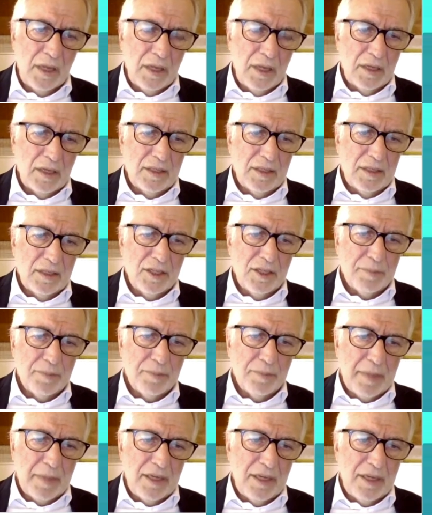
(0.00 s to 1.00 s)
in this
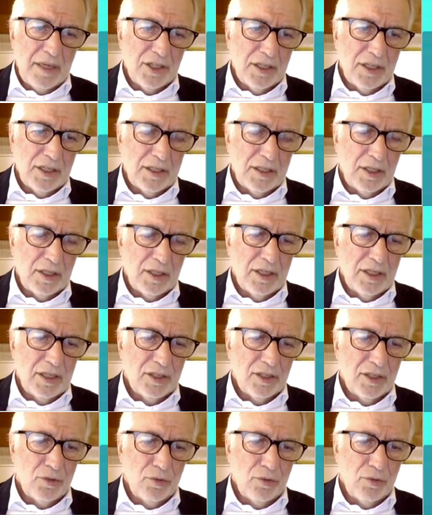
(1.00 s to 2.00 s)
patient
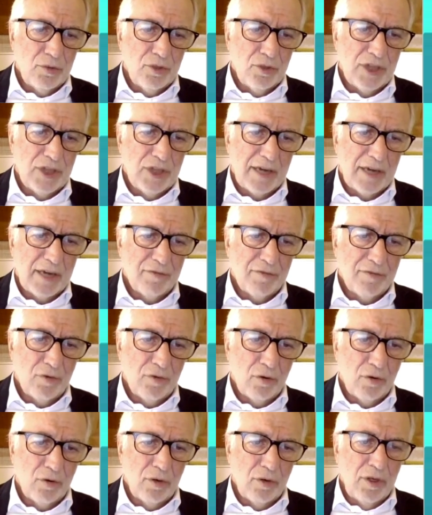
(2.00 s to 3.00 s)
is to check
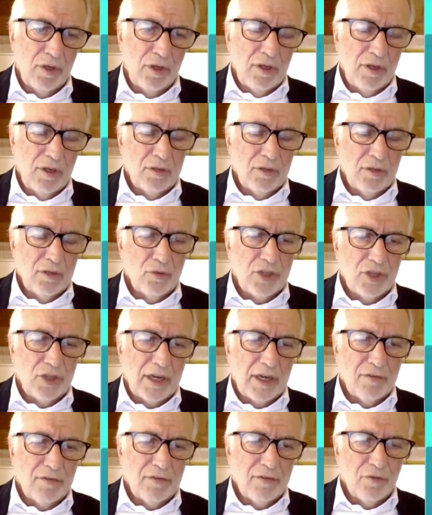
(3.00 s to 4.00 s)
for
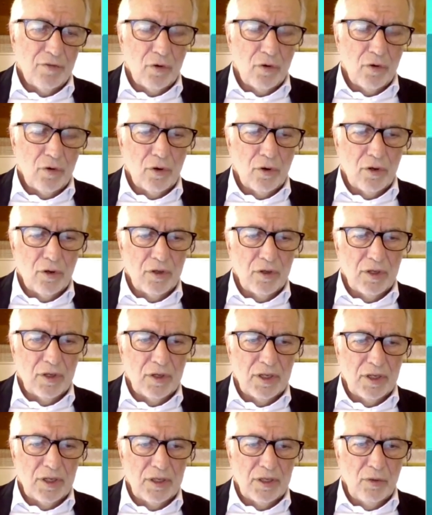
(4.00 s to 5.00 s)

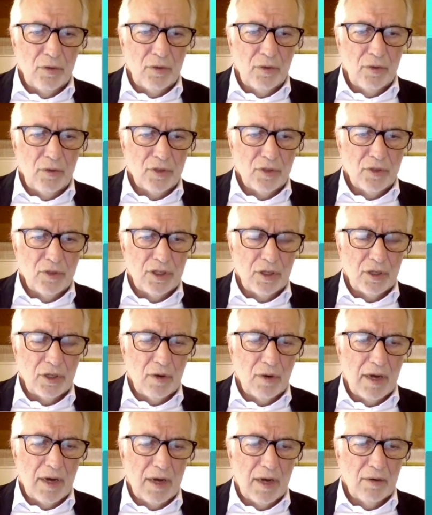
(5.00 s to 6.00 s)
lupus
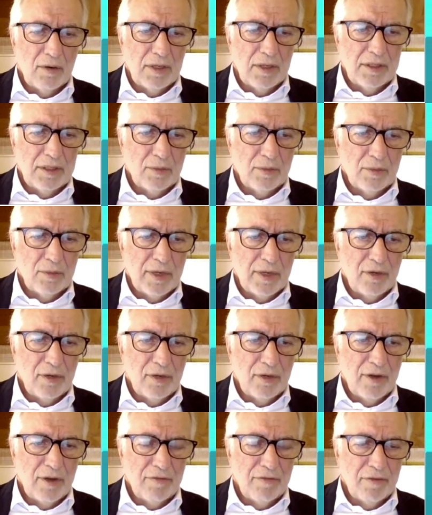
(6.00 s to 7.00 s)
anticoagulant when you
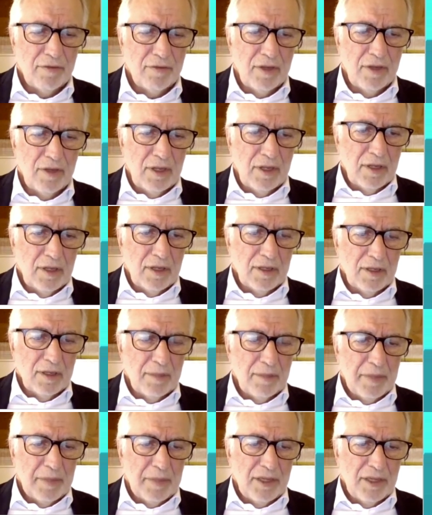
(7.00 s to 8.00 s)
have the
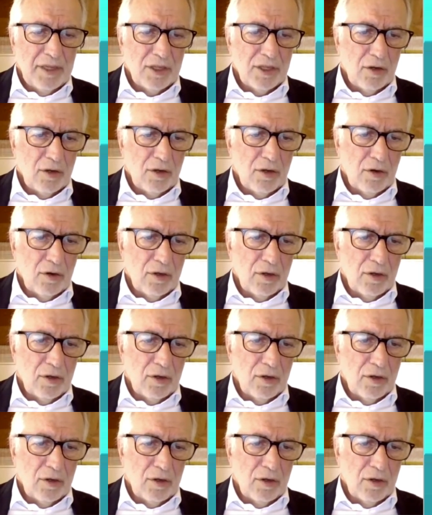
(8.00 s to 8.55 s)
patient on